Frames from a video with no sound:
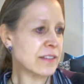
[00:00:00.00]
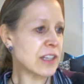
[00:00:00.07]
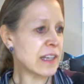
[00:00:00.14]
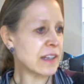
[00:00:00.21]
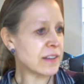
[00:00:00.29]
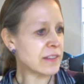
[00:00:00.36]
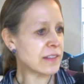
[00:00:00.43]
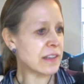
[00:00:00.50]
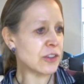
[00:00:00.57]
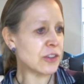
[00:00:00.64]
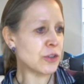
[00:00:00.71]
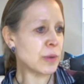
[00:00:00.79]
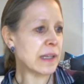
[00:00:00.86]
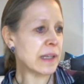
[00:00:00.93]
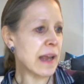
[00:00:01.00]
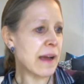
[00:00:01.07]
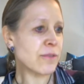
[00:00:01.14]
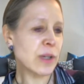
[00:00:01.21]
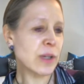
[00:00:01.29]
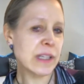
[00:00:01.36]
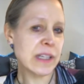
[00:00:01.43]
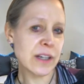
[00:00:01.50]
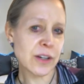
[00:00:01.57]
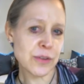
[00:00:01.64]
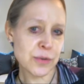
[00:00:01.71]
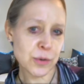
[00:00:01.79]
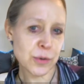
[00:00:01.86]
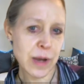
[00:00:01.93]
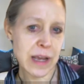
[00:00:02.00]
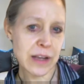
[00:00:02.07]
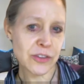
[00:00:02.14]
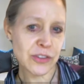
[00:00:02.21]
teens to do it every year through age